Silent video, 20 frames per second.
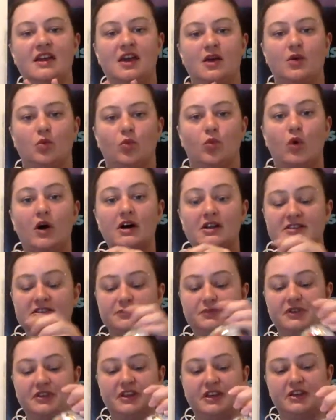was
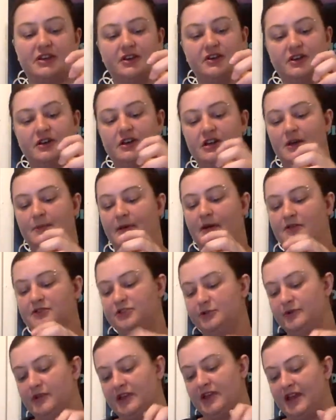really good about
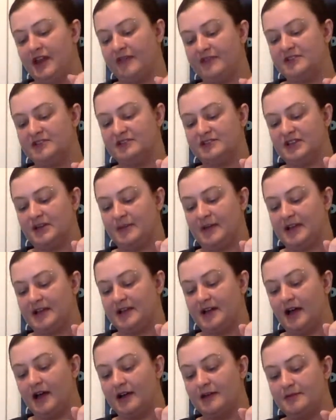doing it every single time I
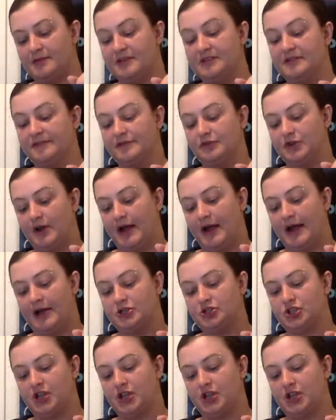got a piece of trash.